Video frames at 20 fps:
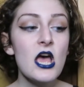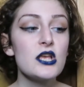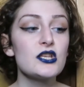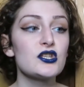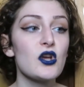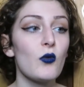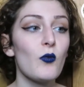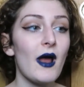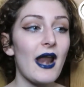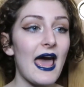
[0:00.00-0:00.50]

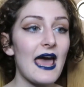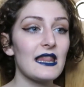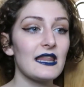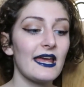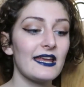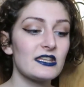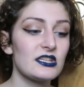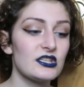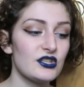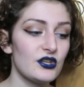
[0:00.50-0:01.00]
So what I
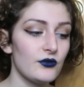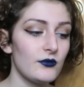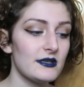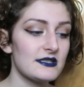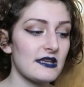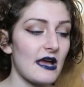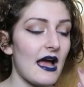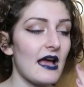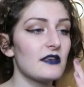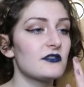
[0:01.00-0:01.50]
like to do
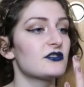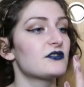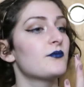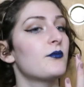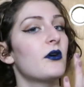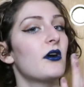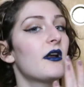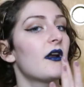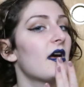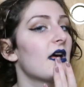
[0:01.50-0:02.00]
is I just
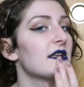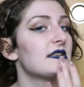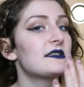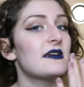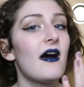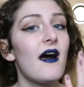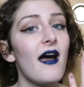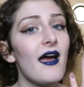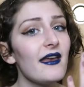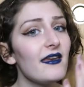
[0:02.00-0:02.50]
put a
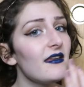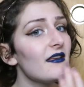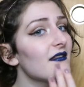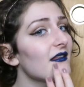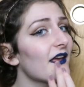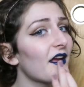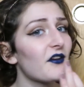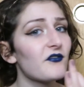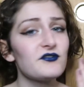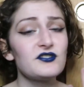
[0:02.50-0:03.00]
tiny
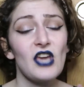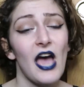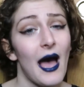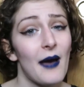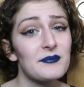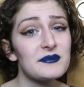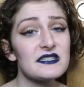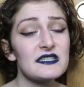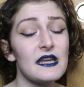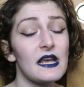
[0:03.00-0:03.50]
layer of
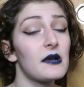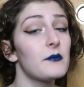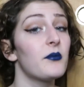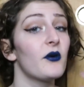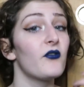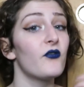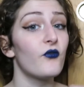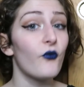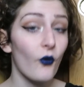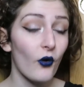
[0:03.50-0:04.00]
chapstick
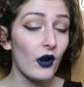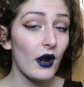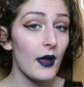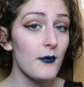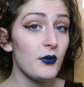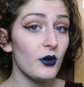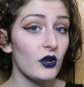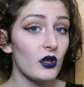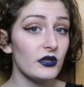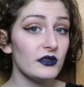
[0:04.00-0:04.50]
before I
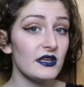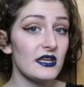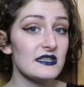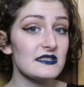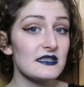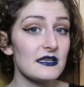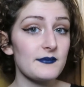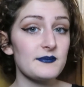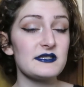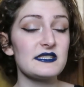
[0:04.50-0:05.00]
put on
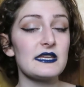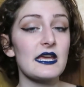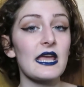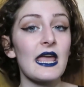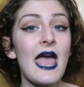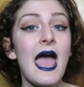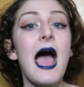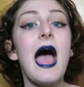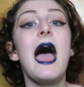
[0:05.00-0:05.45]
this lipstick